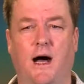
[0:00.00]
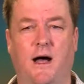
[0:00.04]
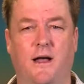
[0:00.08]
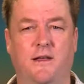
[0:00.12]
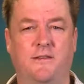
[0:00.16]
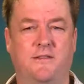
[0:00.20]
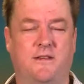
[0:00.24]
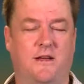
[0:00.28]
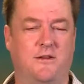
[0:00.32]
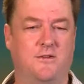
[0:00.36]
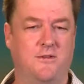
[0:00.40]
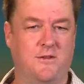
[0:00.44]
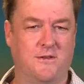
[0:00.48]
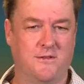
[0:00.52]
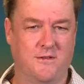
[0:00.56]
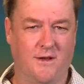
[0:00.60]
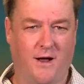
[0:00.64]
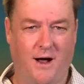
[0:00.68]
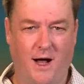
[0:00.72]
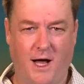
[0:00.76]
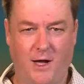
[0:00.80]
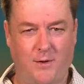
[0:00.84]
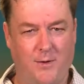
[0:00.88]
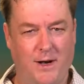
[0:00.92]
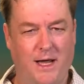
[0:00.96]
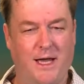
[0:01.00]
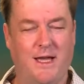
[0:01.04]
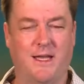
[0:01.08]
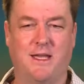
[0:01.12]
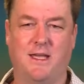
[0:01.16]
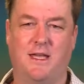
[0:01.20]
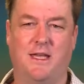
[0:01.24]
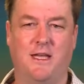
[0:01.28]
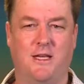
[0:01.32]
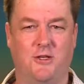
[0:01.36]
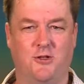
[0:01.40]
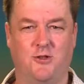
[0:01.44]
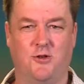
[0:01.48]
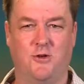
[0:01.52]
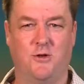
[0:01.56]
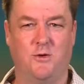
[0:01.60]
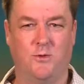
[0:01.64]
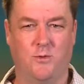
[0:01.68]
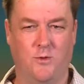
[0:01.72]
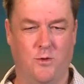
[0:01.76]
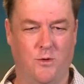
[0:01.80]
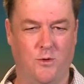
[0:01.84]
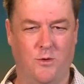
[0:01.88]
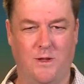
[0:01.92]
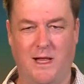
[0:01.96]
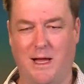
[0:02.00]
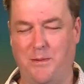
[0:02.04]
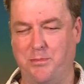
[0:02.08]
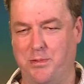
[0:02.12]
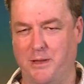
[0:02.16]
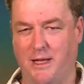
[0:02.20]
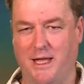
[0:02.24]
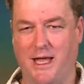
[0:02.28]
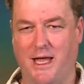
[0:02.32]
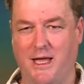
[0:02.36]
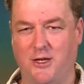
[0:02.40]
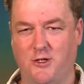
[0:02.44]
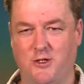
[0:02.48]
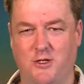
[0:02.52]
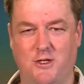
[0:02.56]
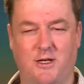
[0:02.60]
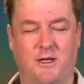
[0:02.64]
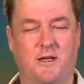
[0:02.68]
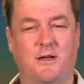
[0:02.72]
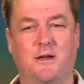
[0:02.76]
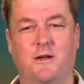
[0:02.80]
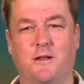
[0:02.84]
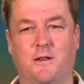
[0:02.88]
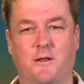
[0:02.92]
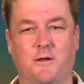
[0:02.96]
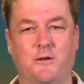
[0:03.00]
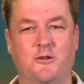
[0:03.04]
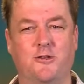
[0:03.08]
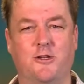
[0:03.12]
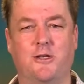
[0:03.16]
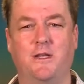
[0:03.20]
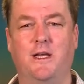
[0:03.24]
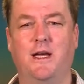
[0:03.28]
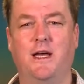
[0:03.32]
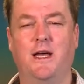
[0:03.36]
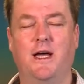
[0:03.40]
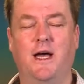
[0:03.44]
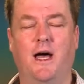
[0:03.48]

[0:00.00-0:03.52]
such as IRAC, issue, rule, application and conclusion.